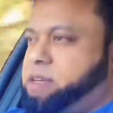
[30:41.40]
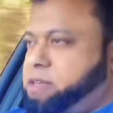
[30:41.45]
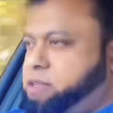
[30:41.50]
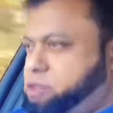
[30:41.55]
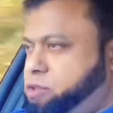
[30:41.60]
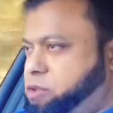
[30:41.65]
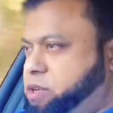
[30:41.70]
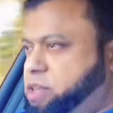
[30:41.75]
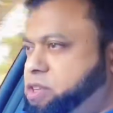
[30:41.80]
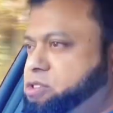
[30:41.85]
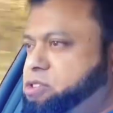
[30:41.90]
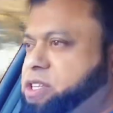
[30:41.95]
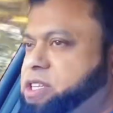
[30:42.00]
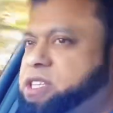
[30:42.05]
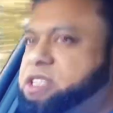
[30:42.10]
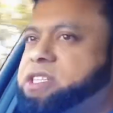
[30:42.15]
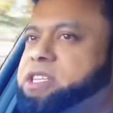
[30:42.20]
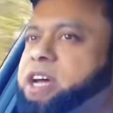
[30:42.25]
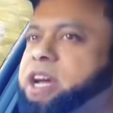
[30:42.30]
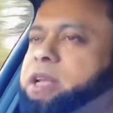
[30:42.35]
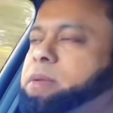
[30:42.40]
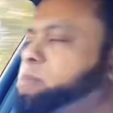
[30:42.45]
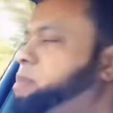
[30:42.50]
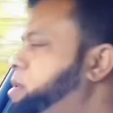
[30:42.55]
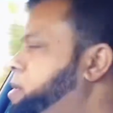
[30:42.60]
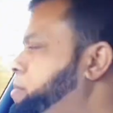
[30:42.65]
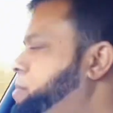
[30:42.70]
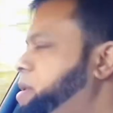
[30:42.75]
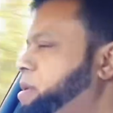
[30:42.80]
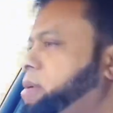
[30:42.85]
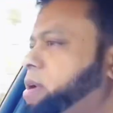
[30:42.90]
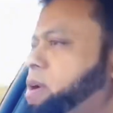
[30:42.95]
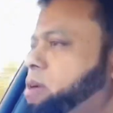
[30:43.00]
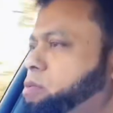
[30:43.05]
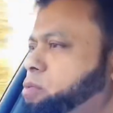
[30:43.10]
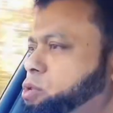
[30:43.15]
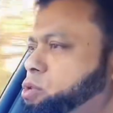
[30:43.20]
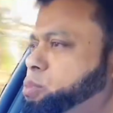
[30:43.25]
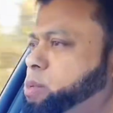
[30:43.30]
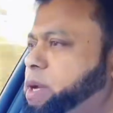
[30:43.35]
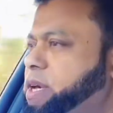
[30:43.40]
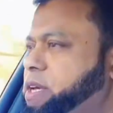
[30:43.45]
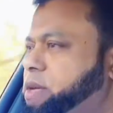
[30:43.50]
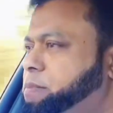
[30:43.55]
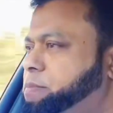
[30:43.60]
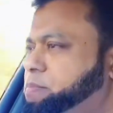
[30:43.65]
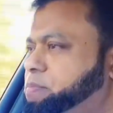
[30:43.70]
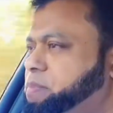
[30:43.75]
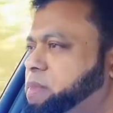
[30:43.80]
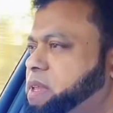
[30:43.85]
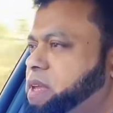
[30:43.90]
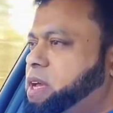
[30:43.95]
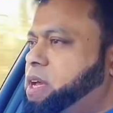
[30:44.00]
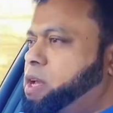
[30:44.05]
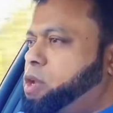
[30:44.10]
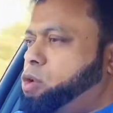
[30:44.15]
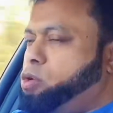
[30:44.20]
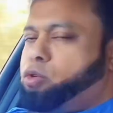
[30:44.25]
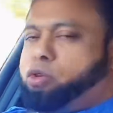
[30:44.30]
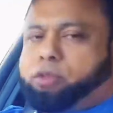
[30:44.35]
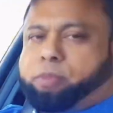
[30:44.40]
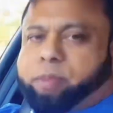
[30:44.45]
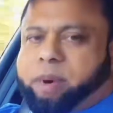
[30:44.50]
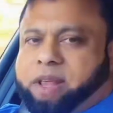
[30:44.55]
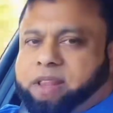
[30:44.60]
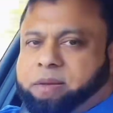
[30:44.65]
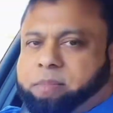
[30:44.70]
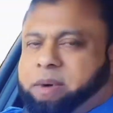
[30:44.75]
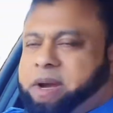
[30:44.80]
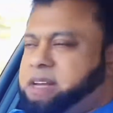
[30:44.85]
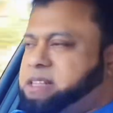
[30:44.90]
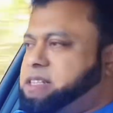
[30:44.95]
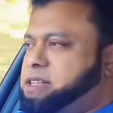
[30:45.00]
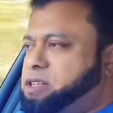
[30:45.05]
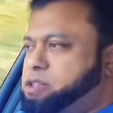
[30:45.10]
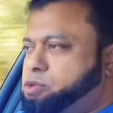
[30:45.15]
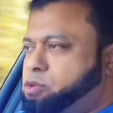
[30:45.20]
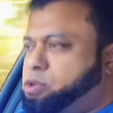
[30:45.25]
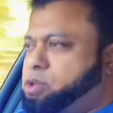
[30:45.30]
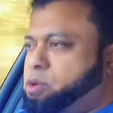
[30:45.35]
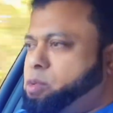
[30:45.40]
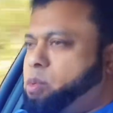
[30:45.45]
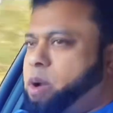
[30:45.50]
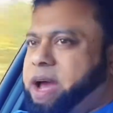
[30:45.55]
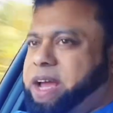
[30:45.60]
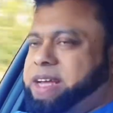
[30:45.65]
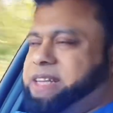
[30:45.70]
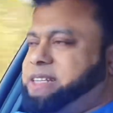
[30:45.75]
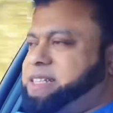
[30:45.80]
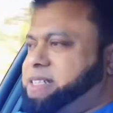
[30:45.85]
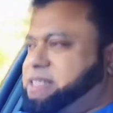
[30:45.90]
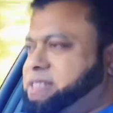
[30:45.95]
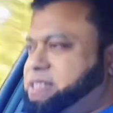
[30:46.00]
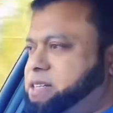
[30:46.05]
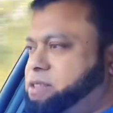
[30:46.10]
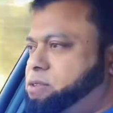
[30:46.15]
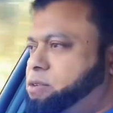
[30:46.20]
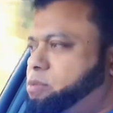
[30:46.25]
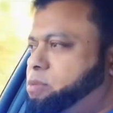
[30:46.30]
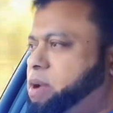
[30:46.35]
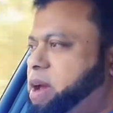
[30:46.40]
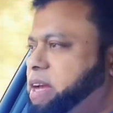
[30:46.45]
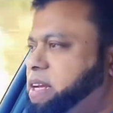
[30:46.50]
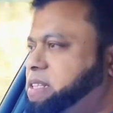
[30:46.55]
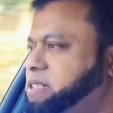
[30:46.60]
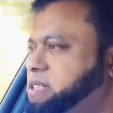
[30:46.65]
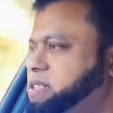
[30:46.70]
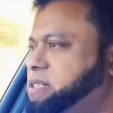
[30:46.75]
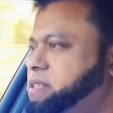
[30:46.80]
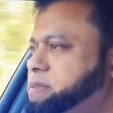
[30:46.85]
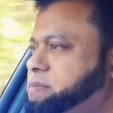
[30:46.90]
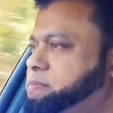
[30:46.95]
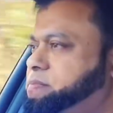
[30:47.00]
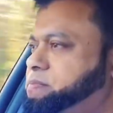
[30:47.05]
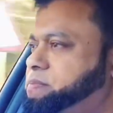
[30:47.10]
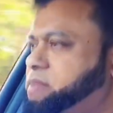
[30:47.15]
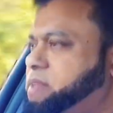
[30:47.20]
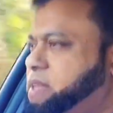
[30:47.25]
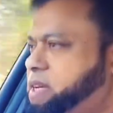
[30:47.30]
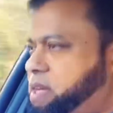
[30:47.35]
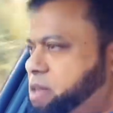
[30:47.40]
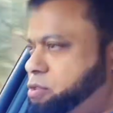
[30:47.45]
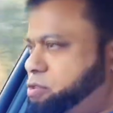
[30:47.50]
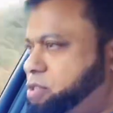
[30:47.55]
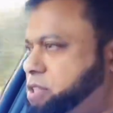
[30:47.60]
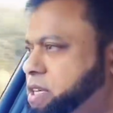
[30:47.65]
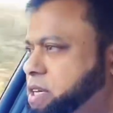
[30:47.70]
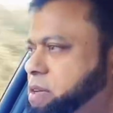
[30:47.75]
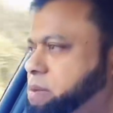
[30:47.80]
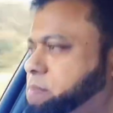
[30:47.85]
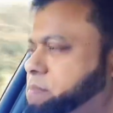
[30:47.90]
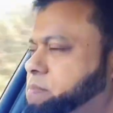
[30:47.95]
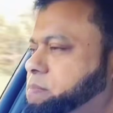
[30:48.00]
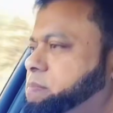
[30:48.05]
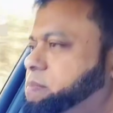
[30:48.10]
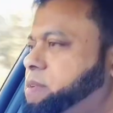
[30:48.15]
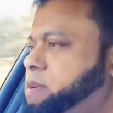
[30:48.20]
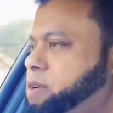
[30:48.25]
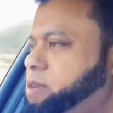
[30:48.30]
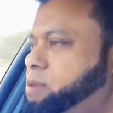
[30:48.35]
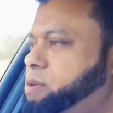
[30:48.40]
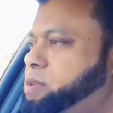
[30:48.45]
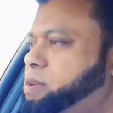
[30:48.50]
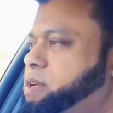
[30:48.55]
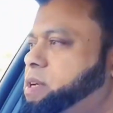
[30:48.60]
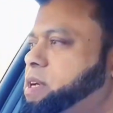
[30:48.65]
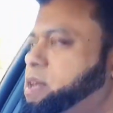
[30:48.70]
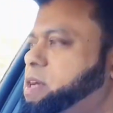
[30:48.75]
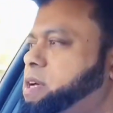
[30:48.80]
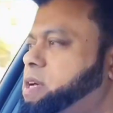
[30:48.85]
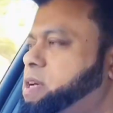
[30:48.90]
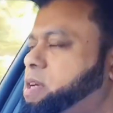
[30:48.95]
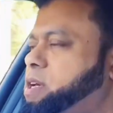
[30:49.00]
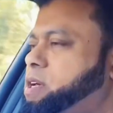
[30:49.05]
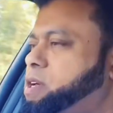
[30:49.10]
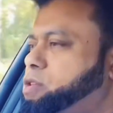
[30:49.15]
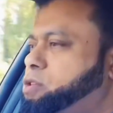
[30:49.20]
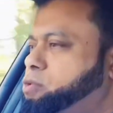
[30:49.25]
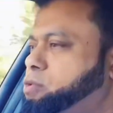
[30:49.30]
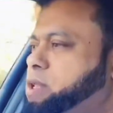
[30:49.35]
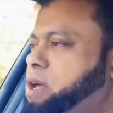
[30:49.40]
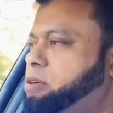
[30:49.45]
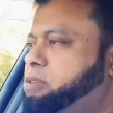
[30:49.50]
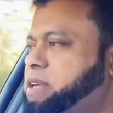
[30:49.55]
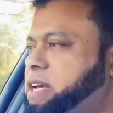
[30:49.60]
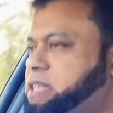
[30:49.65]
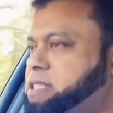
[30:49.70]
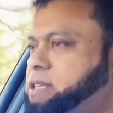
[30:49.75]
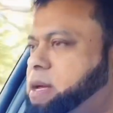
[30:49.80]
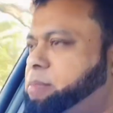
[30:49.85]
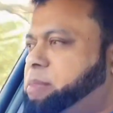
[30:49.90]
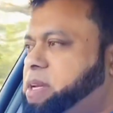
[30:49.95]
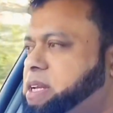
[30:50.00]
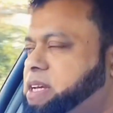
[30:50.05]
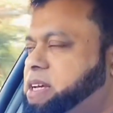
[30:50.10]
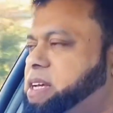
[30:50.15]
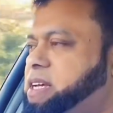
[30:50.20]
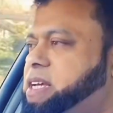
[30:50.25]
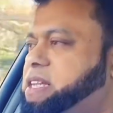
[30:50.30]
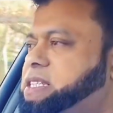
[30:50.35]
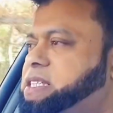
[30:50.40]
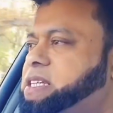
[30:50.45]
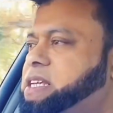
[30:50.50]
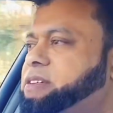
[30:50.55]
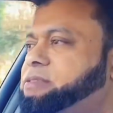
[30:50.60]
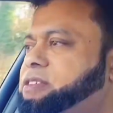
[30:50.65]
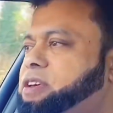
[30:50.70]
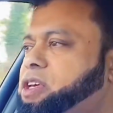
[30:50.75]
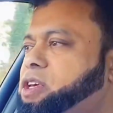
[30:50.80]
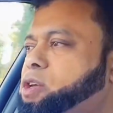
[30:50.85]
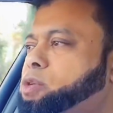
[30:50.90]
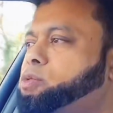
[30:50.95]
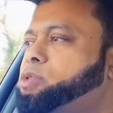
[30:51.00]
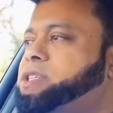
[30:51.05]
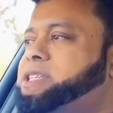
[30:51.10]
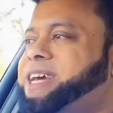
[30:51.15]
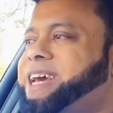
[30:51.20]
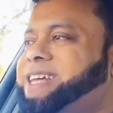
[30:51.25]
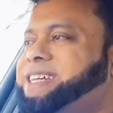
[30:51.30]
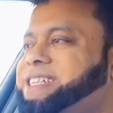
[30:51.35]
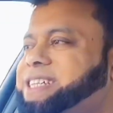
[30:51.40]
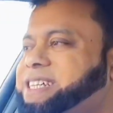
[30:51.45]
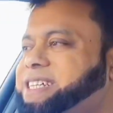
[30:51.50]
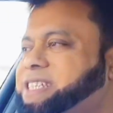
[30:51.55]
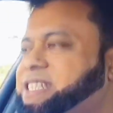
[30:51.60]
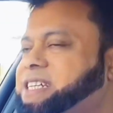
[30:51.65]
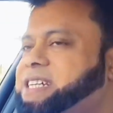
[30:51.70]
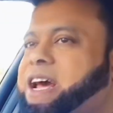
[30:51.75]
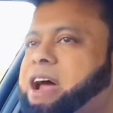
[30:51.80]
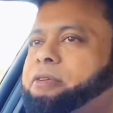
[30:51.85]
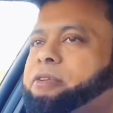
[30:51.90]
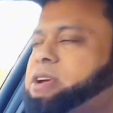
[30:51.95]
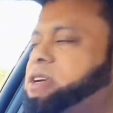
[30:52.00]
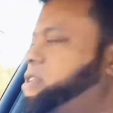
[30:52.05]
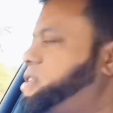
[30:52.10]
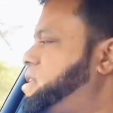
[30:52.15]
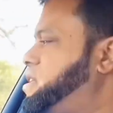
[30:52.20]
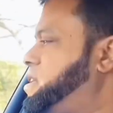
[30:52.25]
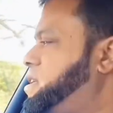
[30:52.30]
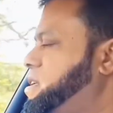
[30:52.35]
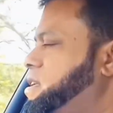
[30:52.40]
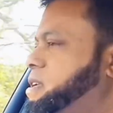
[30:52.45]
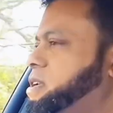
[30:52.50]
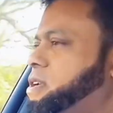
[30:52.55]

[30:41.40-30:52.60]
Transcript: So can you see this sign? Mirror, mirror. Which way? North Baddesley is on the right. Signal right. Can you see? Good. So now the examiner is giving you, changing the direction